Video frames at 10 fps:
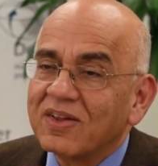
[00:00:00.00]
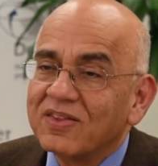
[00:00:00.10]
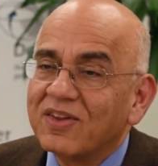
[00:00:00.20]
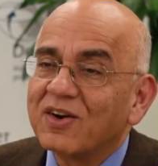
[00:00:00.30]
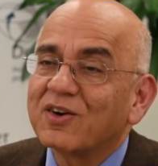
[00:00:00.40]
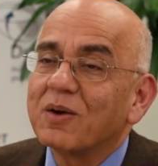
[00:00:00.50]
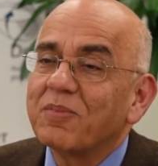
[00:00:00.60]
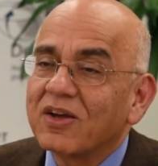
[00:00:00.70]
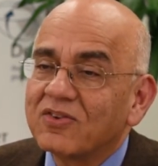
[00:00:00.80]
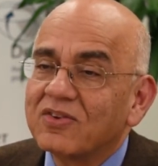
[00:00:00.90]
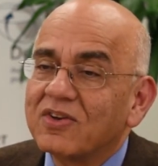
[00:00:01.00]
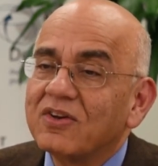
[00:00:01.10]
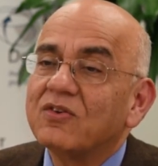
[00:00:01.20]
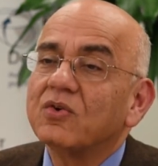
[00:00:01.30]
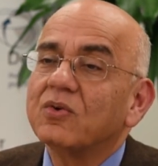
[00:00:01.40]
their
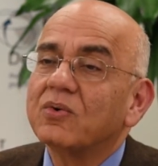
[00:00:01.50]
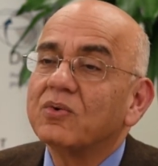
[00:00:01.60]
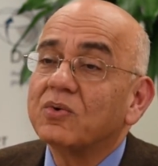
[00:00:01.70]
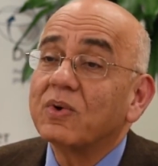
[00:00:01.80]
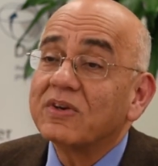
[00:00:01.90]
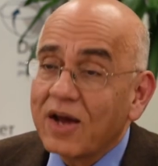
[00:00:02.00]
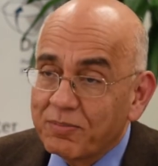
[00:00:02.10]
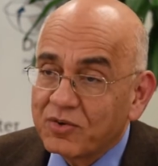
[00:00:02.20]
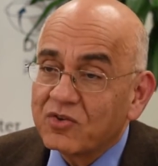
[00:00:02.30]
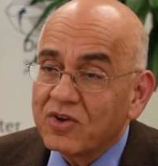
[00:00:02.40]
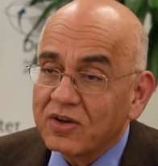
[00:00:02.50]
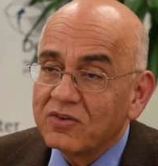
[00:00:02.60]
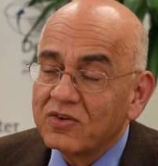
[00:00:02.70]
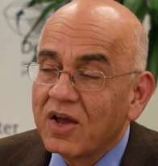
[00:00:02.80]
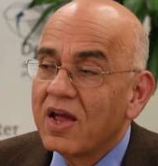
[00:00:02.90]
capacity to adapt to
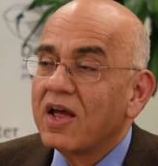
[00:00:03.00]
change,